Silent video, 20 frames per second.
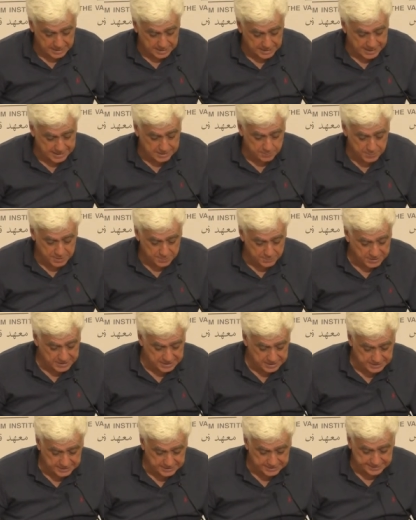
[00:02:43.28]
Let me
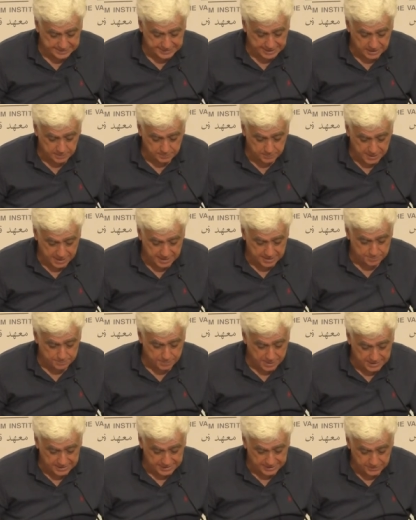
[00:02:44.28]
begin instead by
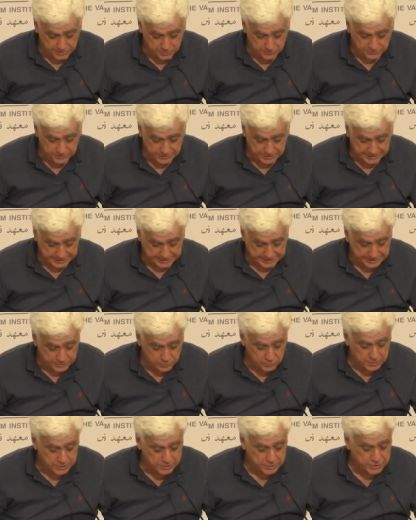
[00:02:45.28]
mulling over the
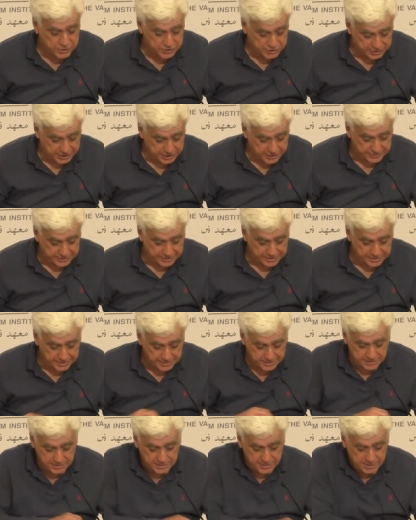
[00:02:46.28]
keyword sharing
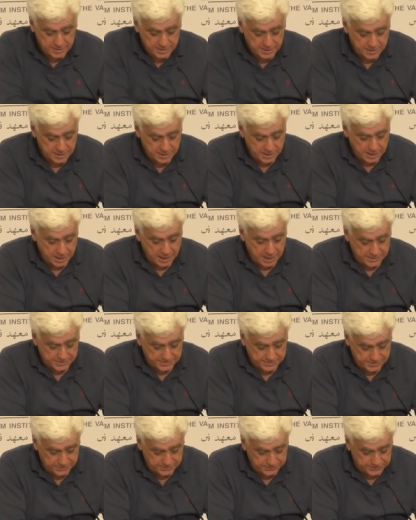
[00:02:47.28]

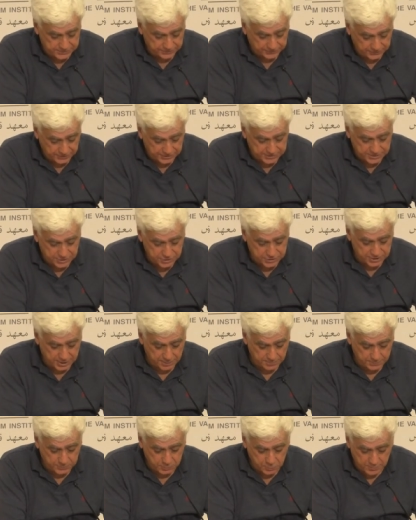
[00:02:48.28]
as this first
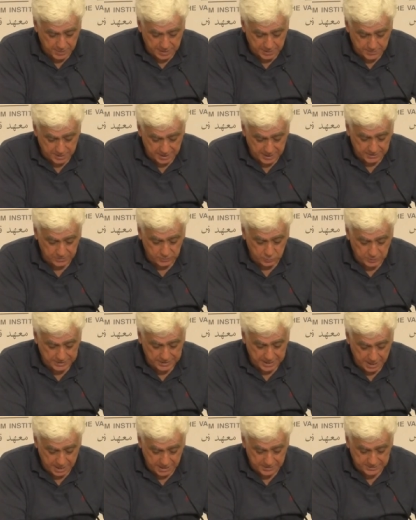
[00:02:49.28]
jumped to my mind
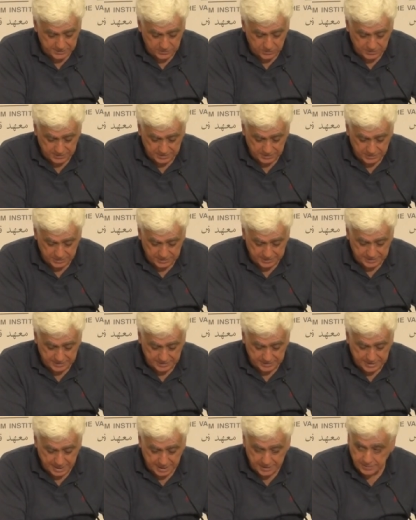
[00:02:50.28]
when asked to suggest a
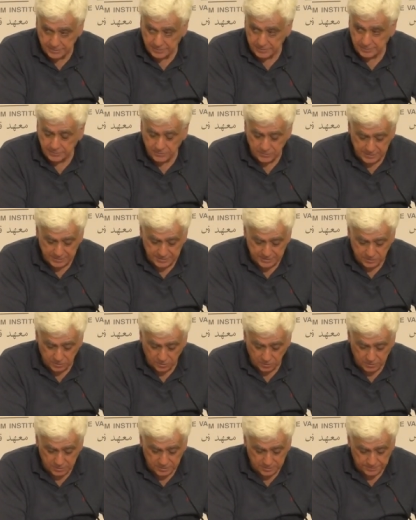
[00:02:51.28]
title to this
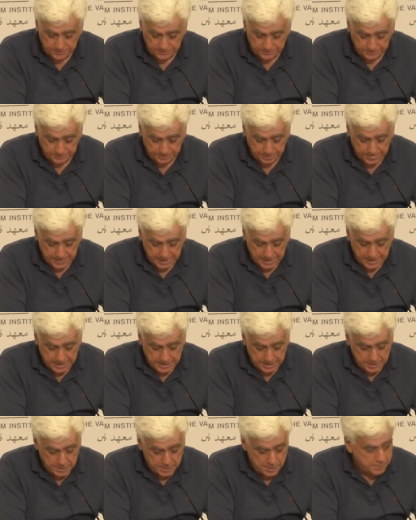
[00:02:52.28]
talk.
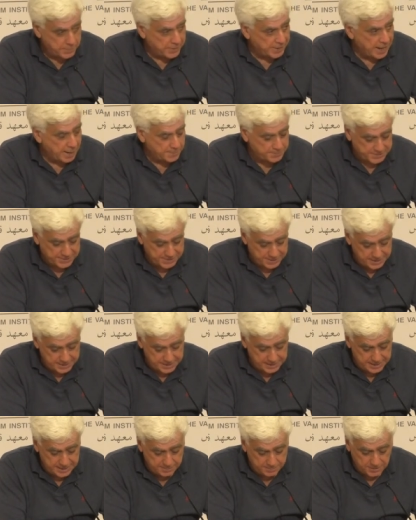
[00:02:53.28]
Perhaps
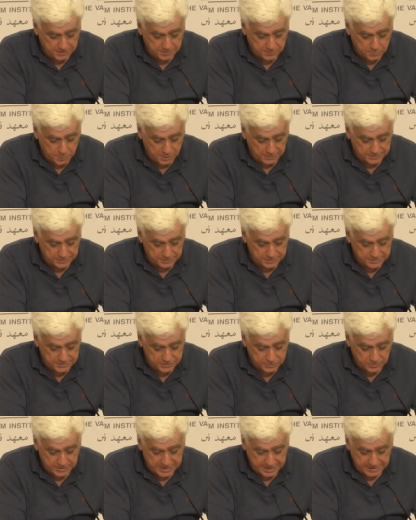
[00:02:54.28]
thinking about models
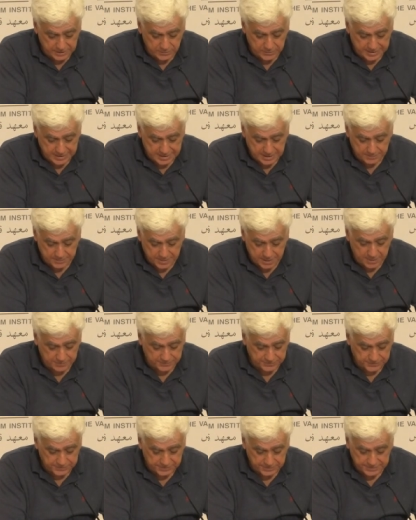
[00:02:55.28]
should anyway come
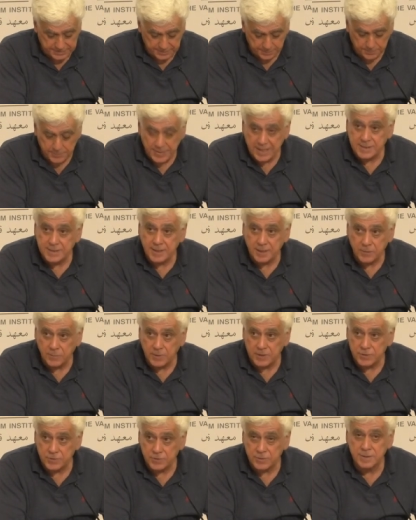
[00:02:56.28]
after some basic
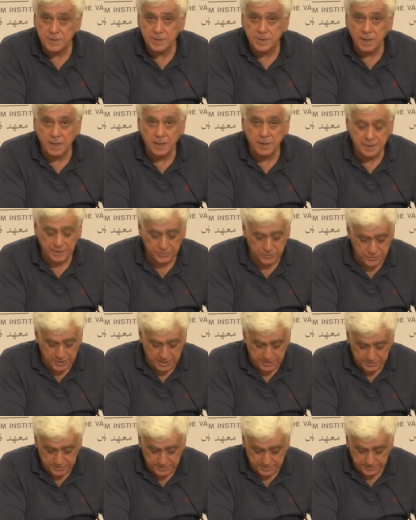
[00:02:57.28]
questions are
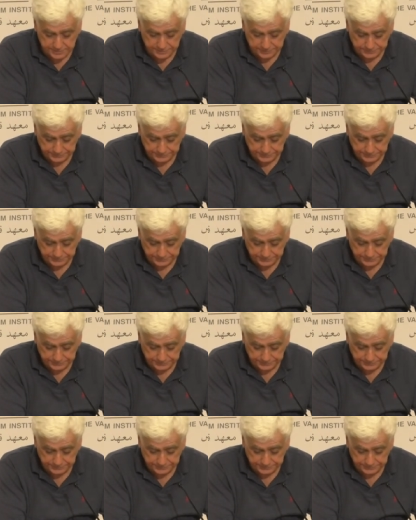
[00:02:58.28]
addressed.